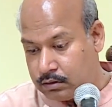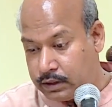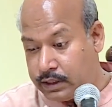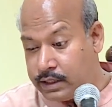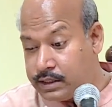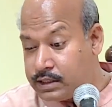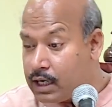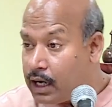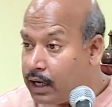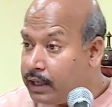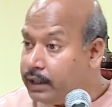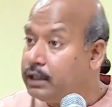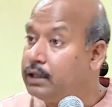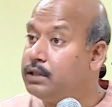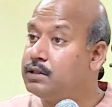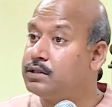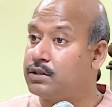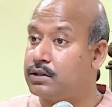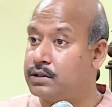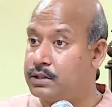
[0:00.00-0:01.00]
designed
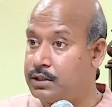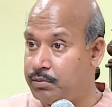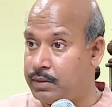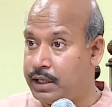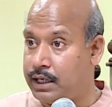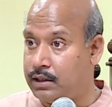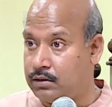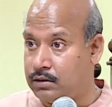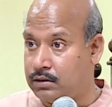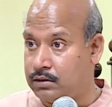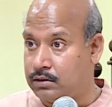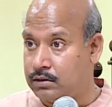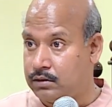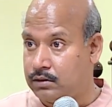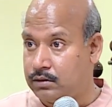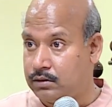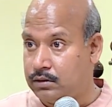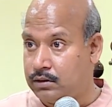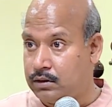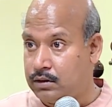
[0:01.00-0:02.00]
in such a manner
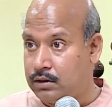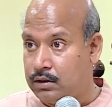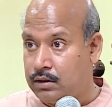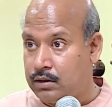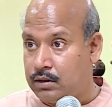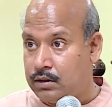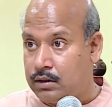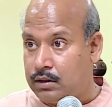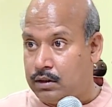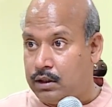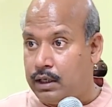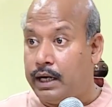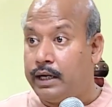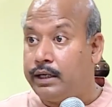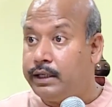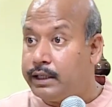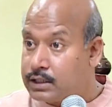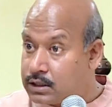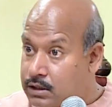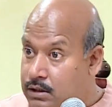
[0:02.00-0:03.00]
and
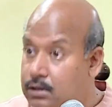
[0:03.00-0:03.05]
it's